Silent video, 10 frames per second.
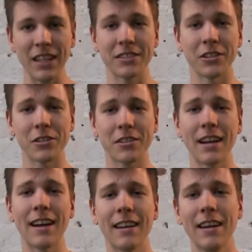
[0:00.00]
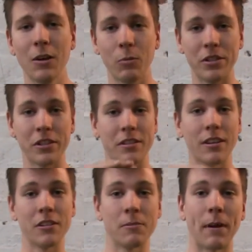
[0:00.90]
So start with just
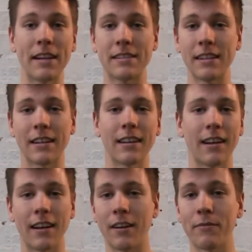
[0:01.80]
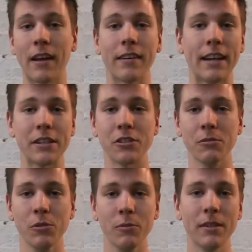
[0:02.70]
those basic
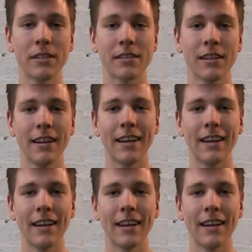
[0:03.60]
foundational movements,